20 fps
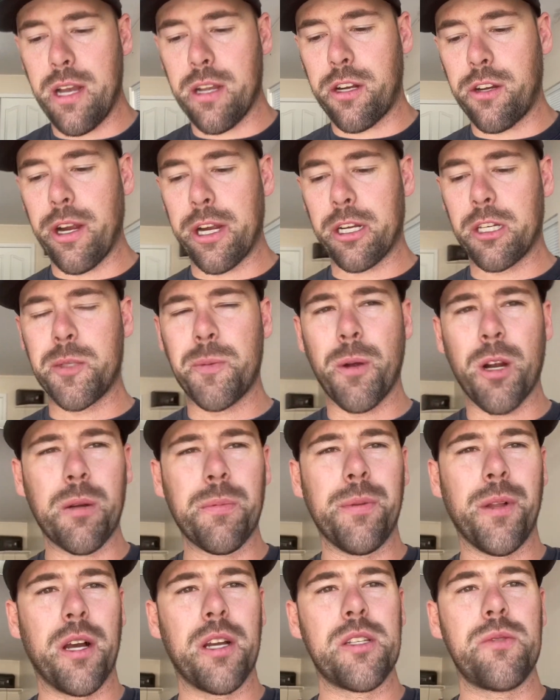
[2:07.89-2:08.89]
correct spark
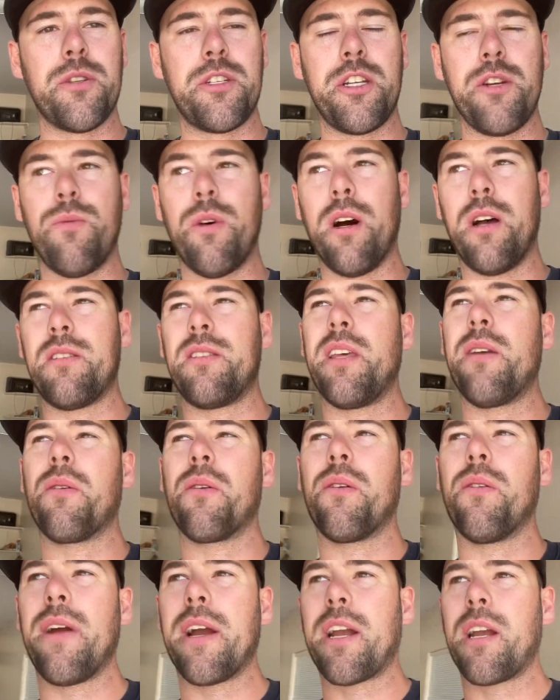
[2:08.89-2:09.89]
plugs, which he was. They
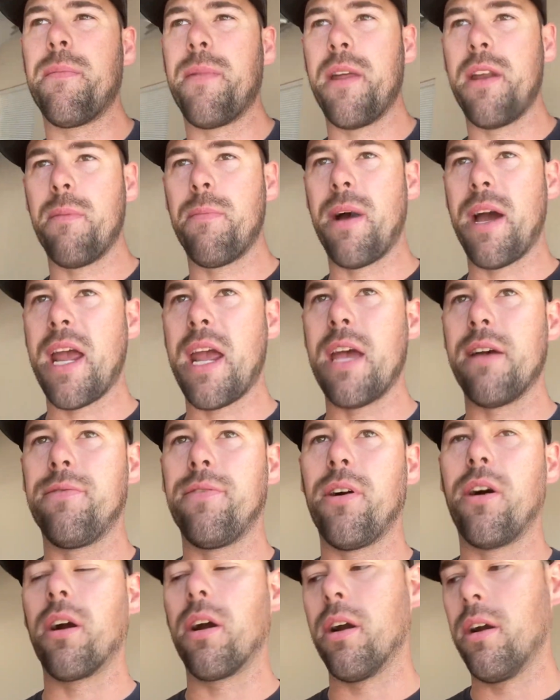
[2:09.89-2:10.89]
were recommended by
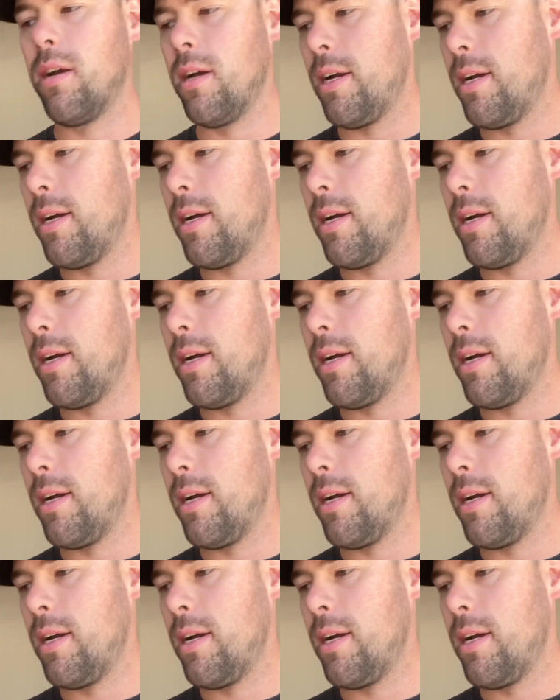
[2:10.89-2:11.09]
AFR.